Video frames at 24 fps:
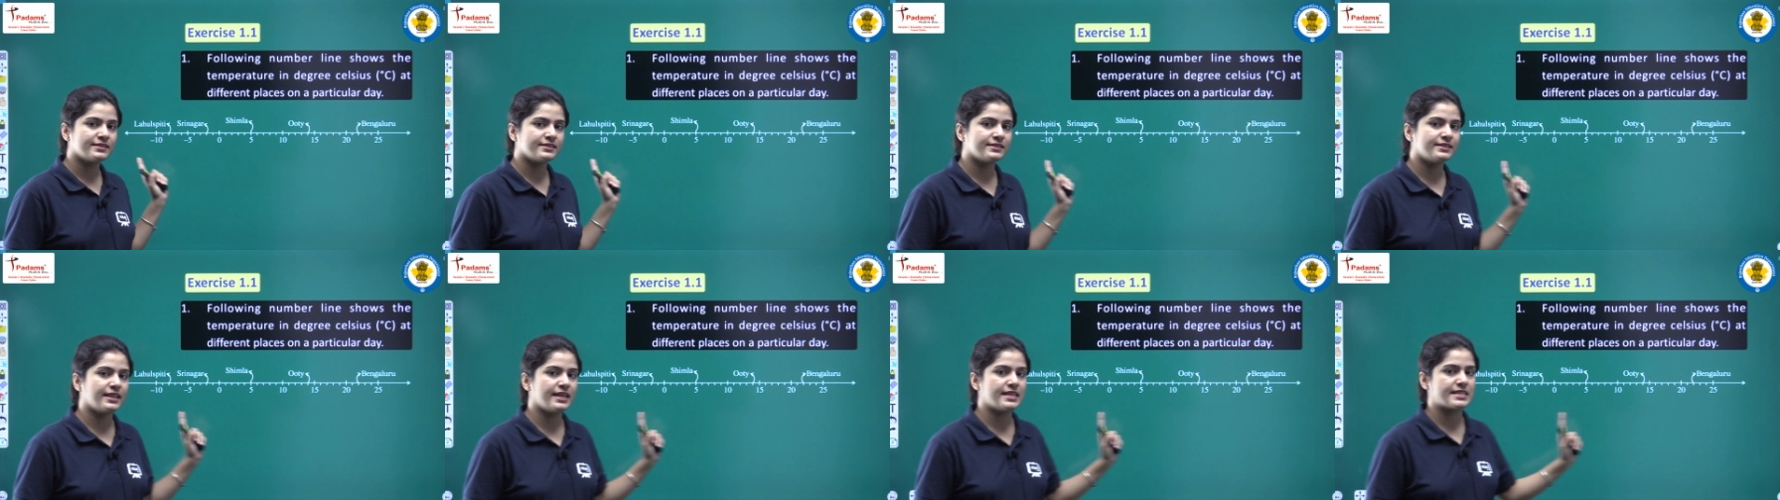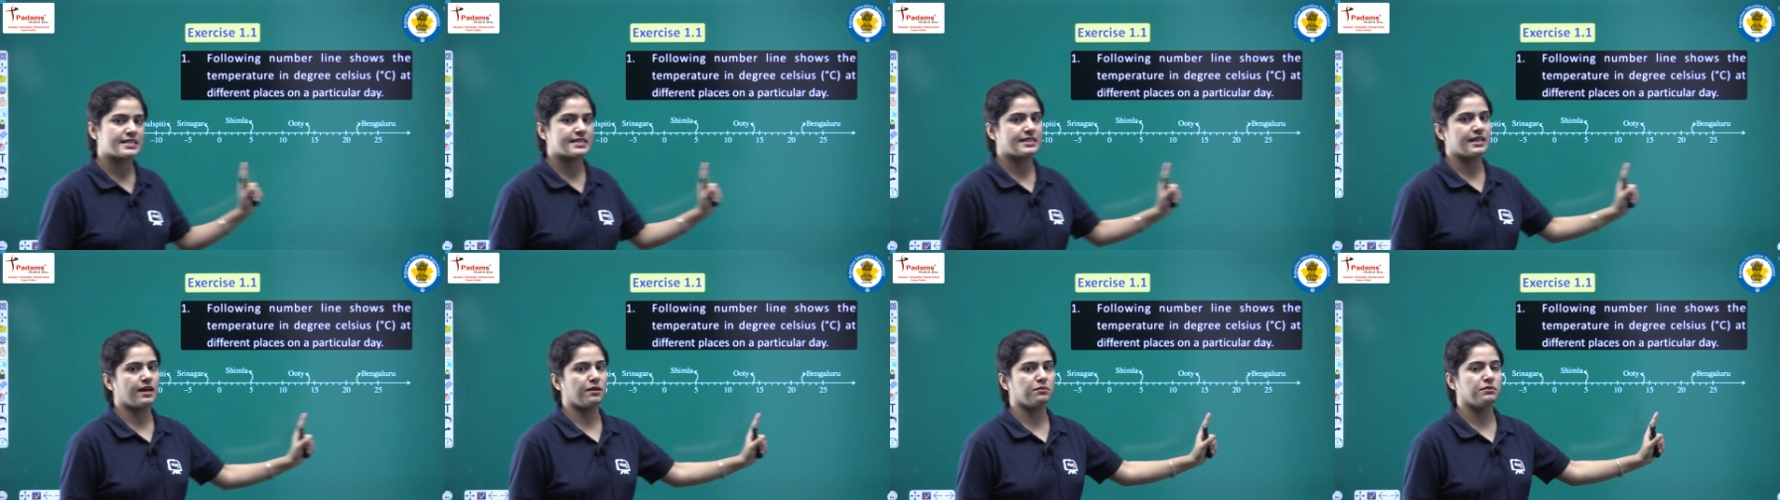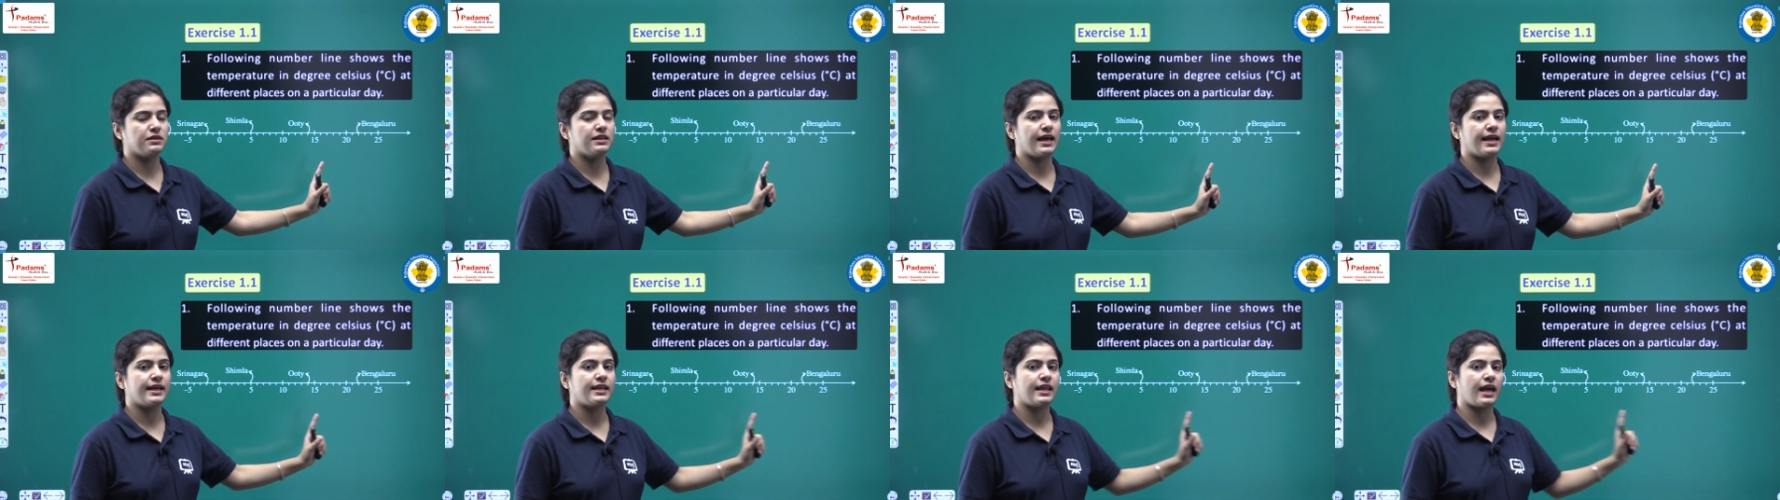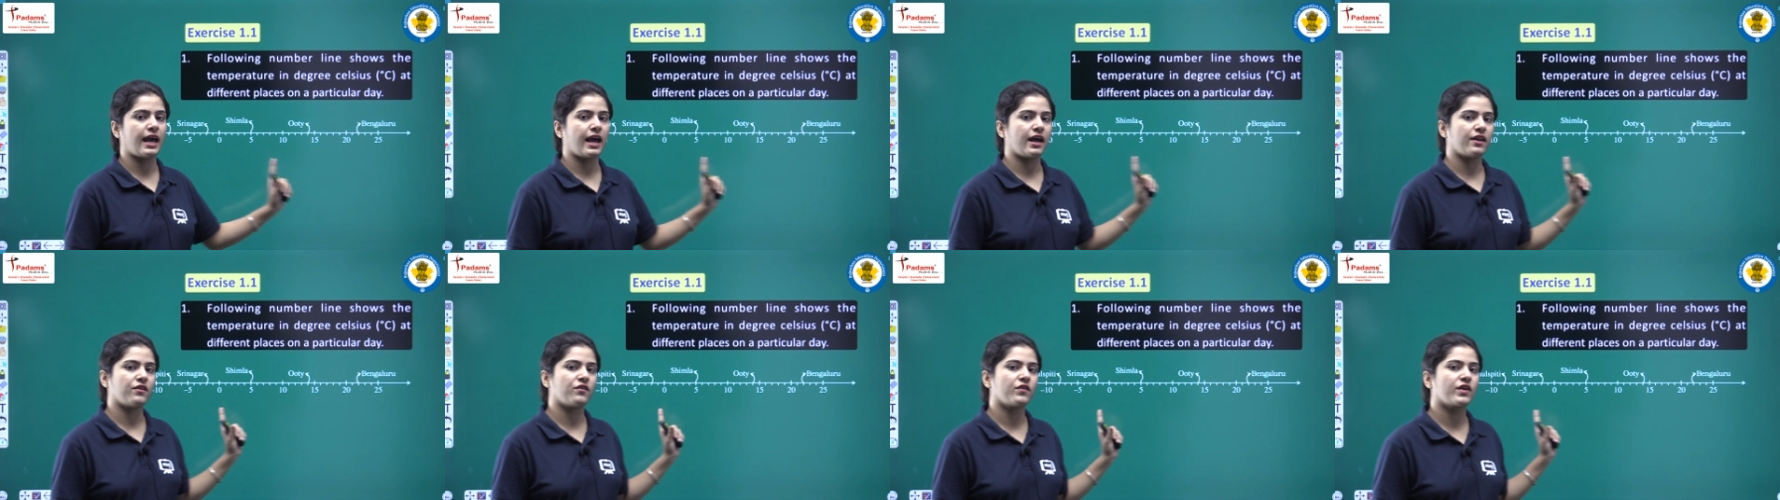this number line
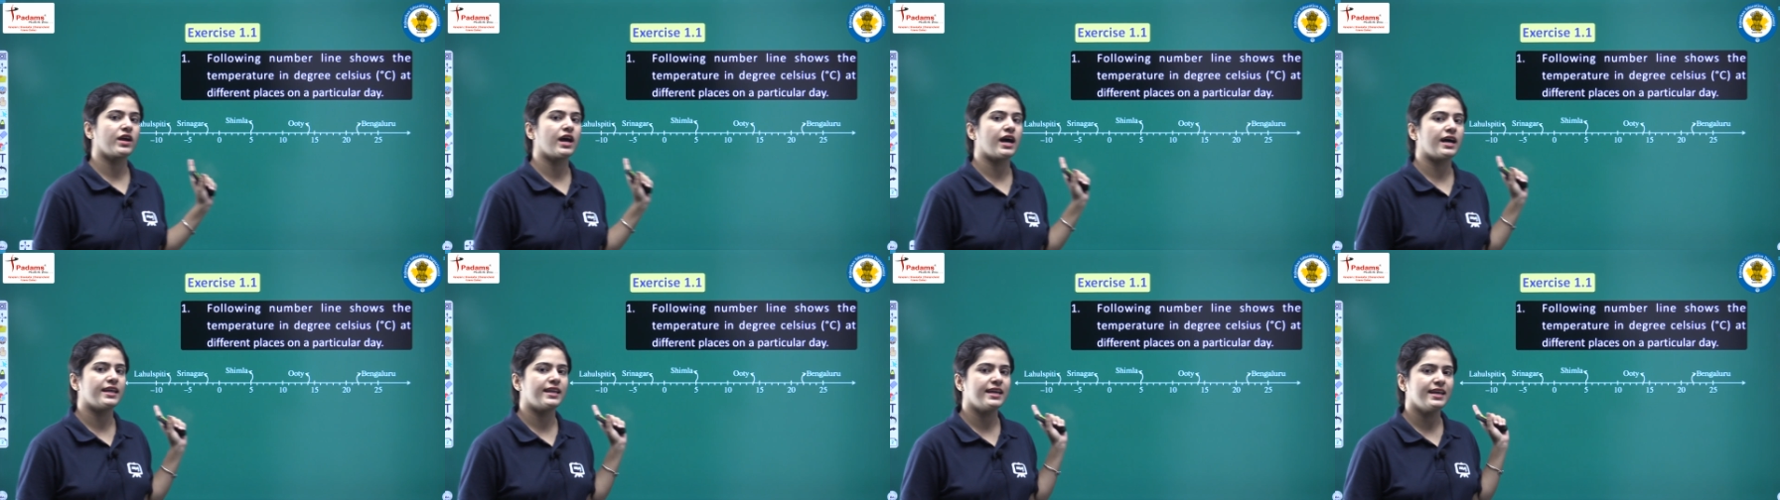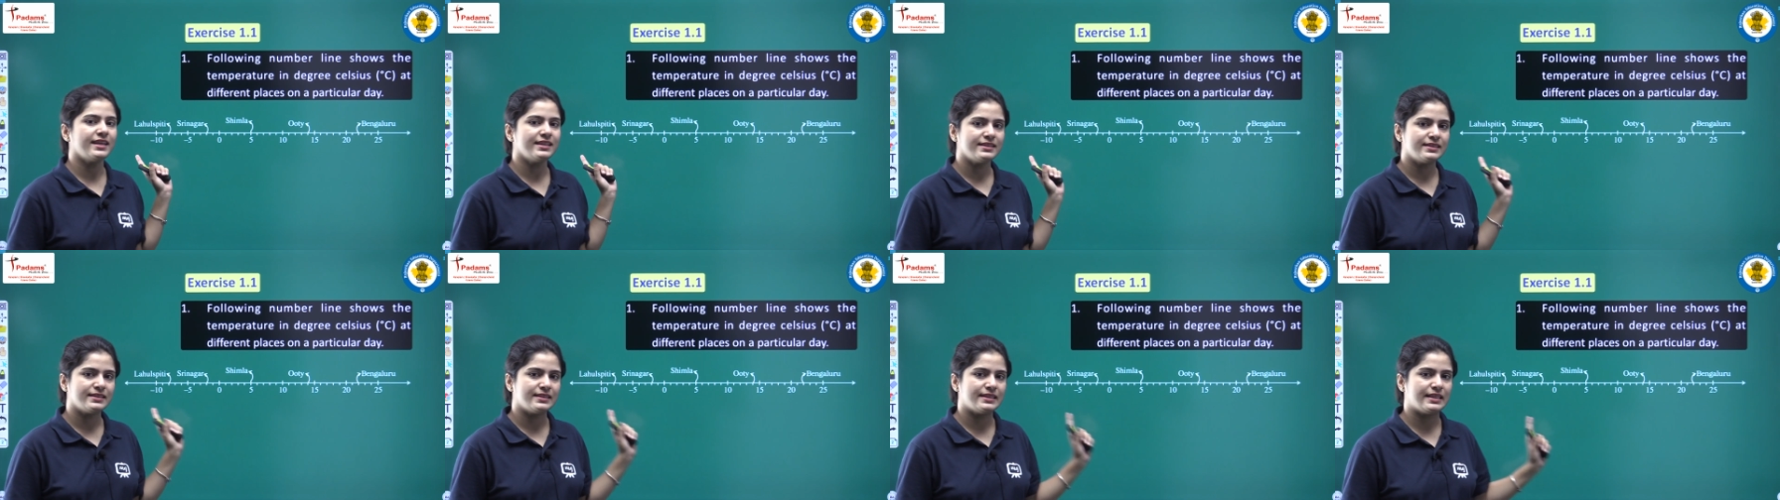and regarding